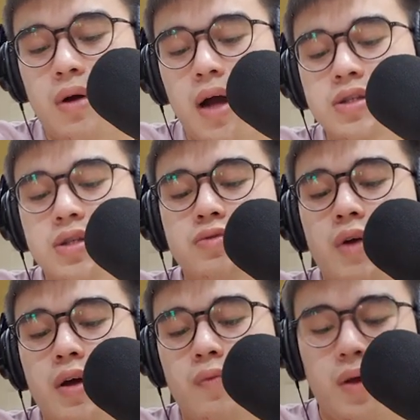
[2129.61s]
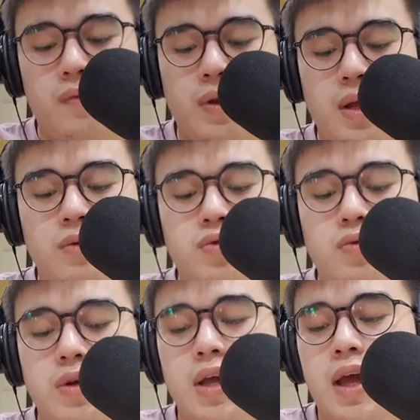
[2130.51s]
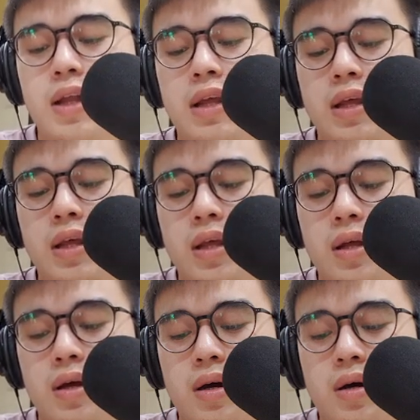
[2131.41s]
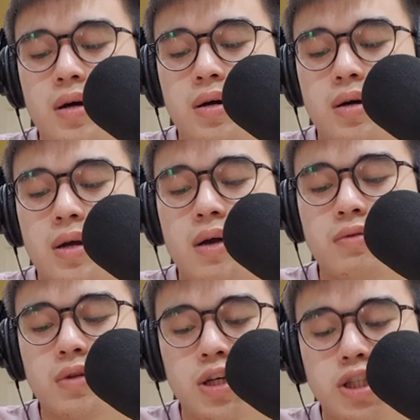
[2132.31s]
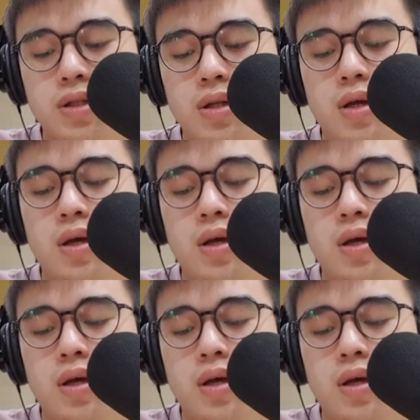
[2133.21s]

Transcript: answers right away without doing any calculation.